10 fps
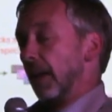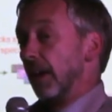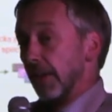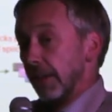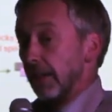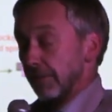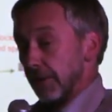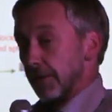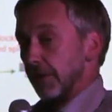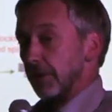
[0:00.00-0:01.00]
I then have
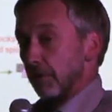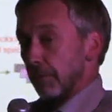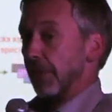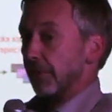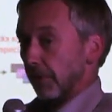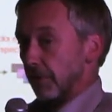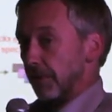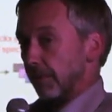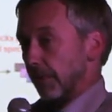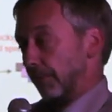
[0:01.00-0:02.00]
to do a
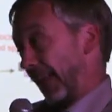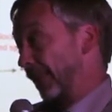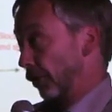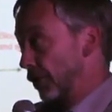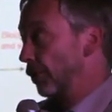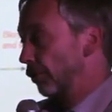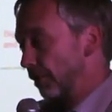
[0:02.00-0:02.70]
neuropathological